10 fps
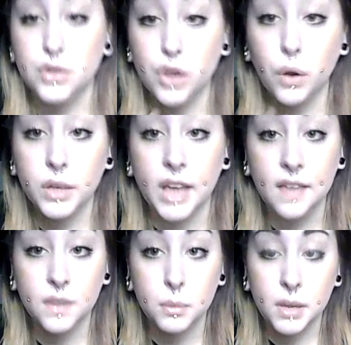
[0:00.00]
don't
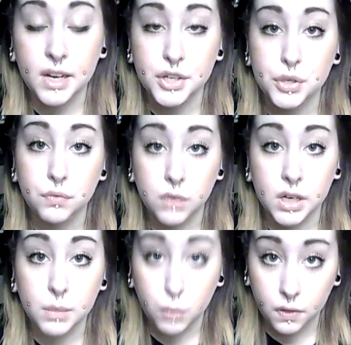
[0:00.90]
get them unless you
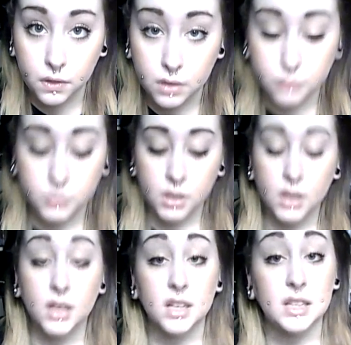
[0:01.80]
really want them,
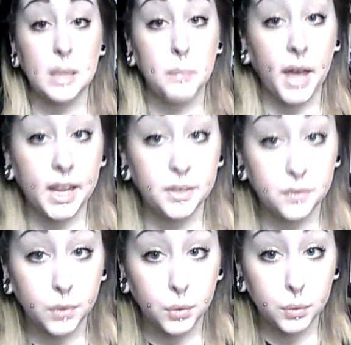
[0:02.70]
because they're
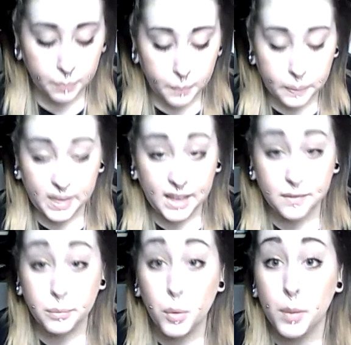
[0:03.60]
painful. They're
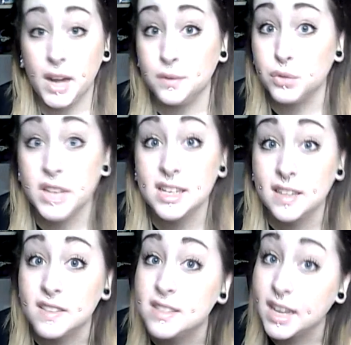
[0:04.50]
even more painful to get
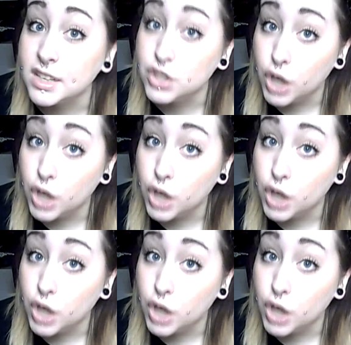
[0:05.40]
done the second